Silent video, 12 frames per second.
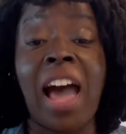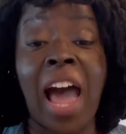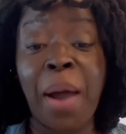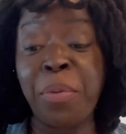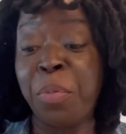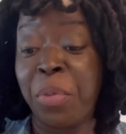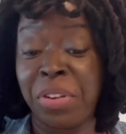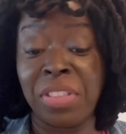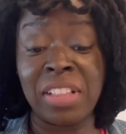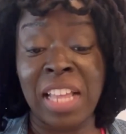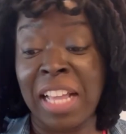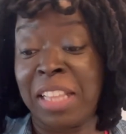I will more
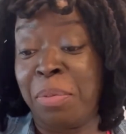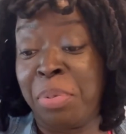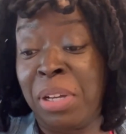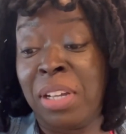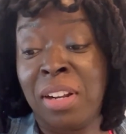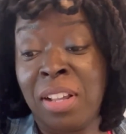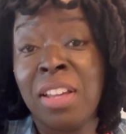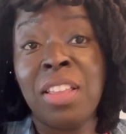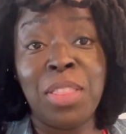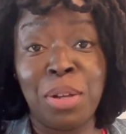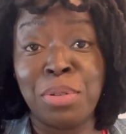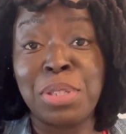than likely put
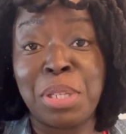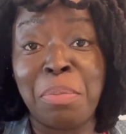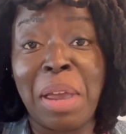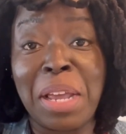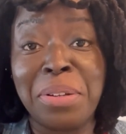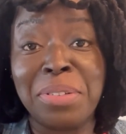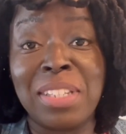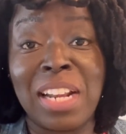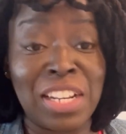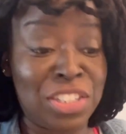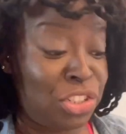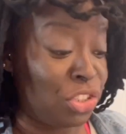those tomatoes that
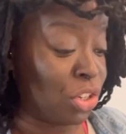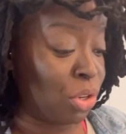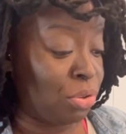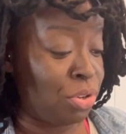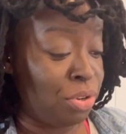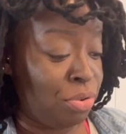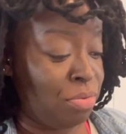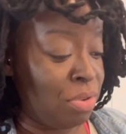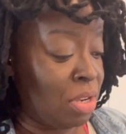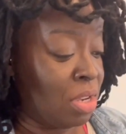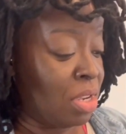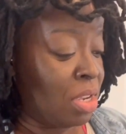I just showed you
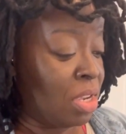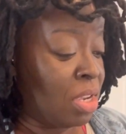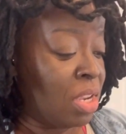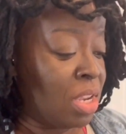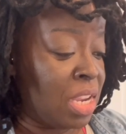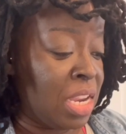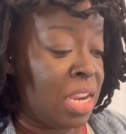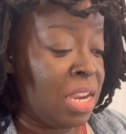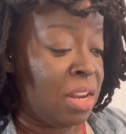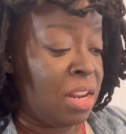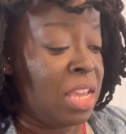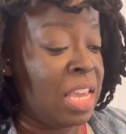
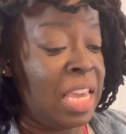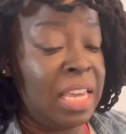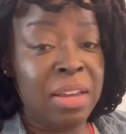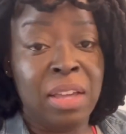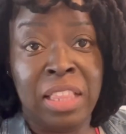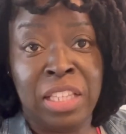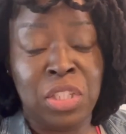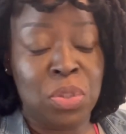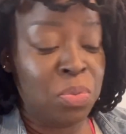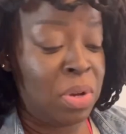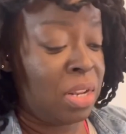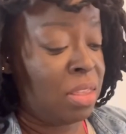in at least
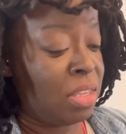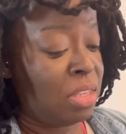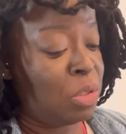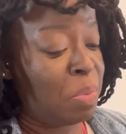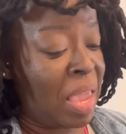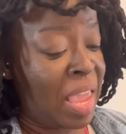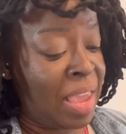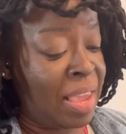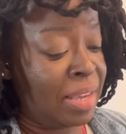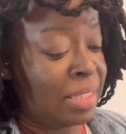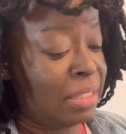one of these bags.